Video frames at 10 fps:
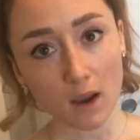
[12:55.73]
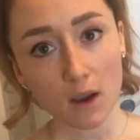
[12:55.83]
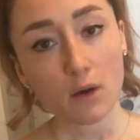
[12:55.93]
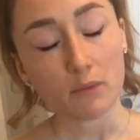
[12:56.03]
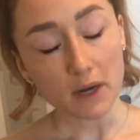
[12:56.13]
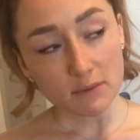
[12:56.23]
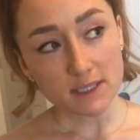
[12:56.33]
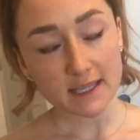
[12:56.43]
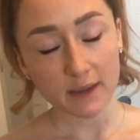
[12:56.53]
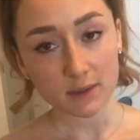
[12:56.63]
what I was
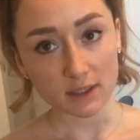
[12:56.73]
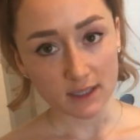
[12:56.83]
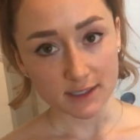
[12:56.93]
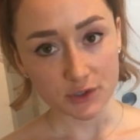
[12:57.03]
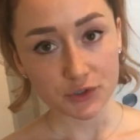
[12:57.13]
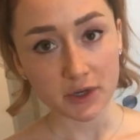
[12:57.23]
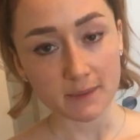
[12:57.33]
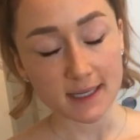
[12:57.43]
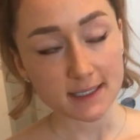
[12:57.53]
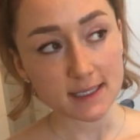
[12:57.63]
saying about the laser
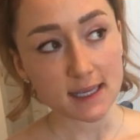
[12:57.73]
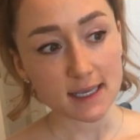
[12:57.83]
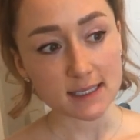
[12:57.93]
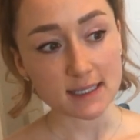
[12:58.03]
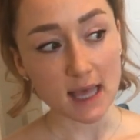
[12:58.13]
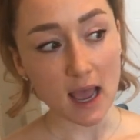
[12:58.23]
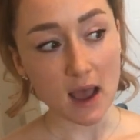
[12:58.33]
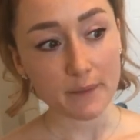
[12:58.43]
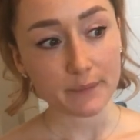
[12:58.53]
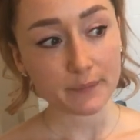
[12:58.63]
treatments is that
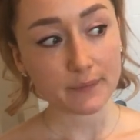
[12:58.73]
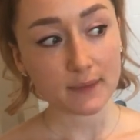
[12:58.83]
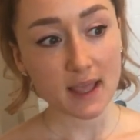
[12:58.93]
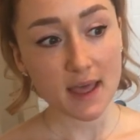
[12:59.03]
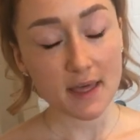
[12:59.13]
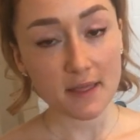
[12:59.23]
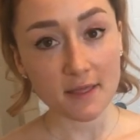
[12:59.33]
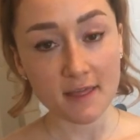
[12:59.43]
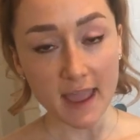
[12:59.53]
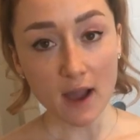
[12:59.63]

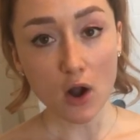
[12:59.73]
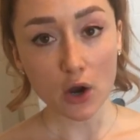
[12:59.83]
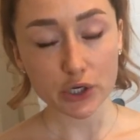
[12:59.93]
they are